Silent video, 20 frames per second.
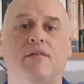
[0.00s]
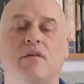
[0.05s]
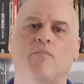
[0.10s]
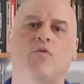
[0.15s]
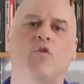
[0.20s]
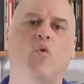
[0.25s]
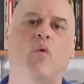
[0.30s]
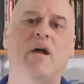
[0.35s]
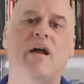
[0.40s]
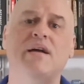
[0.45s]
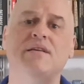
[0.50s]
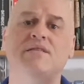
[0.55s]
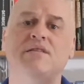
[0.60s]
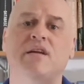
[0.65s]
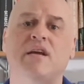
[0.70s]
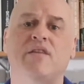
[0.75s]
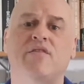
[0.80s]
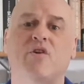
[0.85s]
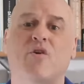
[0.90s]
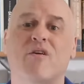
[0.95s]
The way I
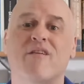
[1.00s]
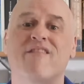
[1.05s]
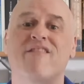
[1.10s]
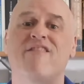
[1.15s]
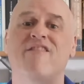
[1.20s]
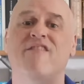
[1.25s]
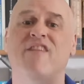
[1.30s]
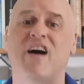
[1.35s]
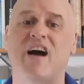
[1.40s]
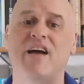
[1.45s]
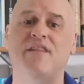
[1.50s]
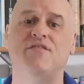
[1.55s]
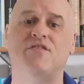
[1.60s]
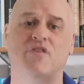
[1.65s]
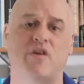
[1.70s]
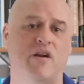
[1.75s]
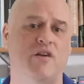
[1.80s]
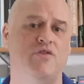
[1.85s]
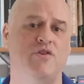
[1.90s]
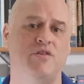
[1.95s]
see it, there are 5
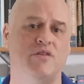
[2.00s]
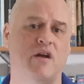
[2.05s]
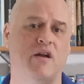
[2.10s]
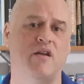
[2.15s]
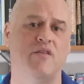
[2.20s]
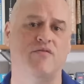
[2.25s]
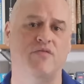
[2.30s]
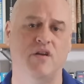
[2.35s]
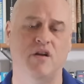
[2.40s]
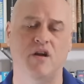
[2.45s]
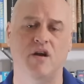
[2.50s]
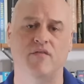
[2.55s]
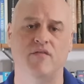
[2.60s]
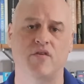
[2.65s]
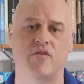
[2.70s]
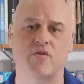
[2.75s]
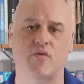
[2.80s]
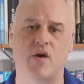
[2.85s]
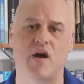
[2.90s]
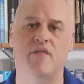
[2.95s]
strategies I can think of to
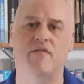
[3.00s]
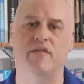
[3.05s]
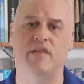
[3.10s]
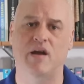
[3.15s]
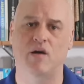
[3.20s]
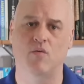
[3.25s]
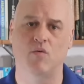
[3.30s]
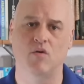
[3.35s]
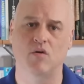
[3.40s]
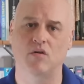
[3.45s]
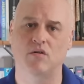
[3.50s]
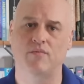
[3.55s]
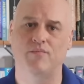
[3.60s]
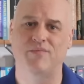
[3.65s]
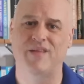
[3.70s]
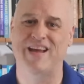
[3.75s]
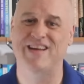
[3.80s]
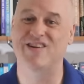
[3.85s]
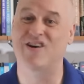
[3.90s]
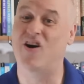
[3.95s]
thrive in that world,
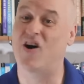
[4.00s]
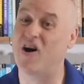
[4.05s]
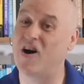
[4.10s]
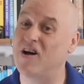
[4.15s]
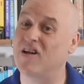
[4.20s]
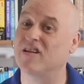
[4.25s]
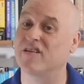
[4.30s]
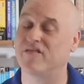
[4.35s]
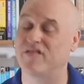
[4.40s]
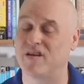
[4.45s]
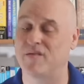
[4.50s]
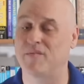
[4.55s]
and all of